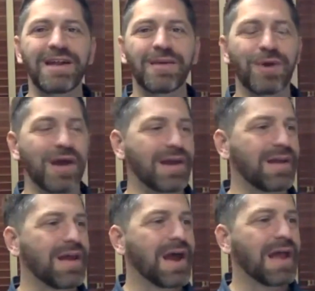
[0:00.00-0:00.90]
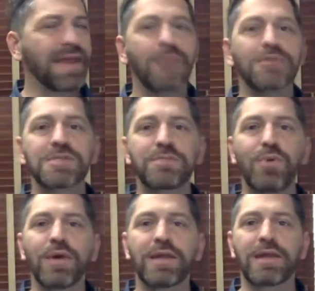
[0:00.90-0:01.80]
Brian. And that was the
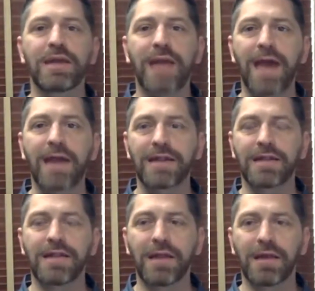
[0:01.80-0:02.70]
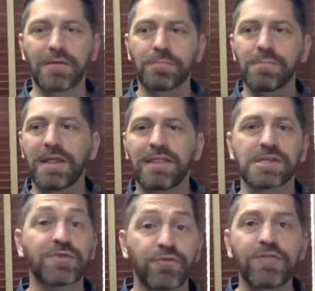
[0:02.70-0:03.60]
point in adding this
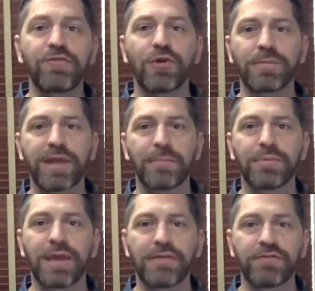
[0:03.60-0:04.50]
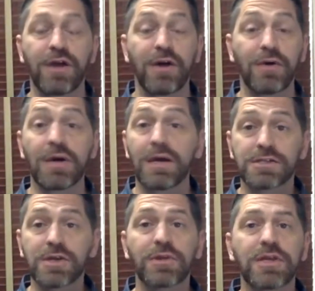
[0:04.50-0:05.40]
free-form template flow so
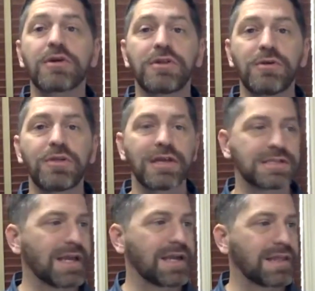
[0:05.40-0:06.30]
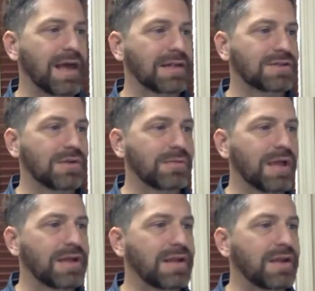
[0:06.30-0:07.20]
that you could do things like that. So I'm glad to
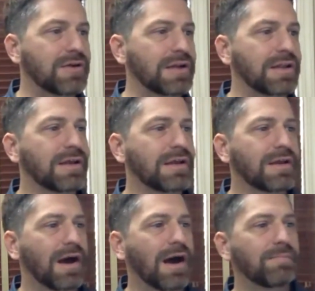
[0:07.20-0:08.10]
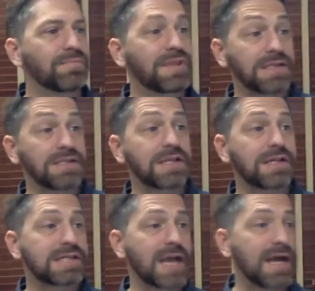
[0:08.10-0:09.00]
hear it. Destin has
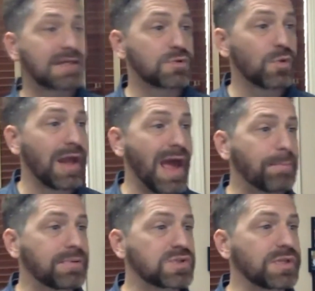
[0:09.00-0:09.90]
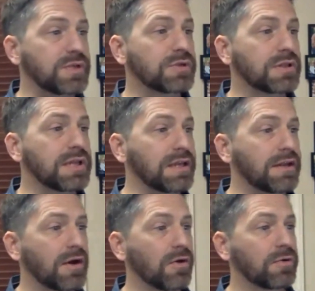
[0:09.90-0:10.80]
asked, what happens when you delete a
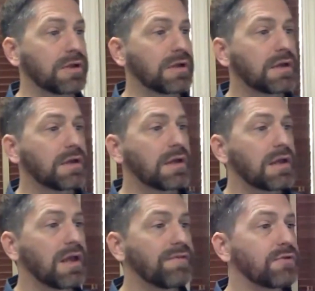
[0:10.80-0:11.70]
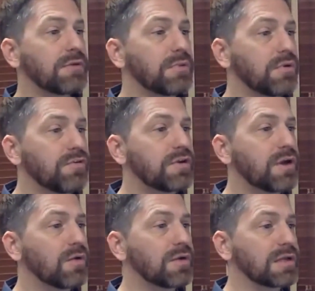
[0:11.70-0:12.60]
note? If you remove a note
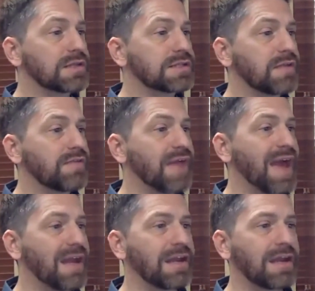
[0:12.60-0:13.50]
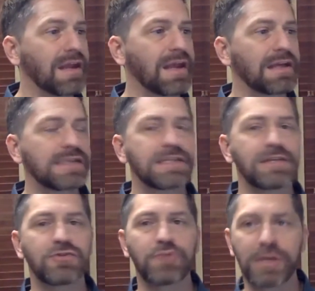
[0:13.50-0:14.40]
instead of editing, is it
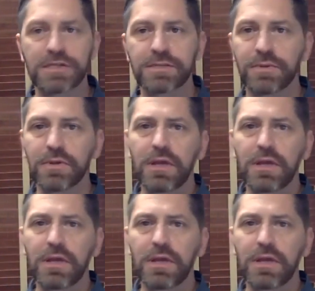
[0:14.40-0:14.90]
traceable?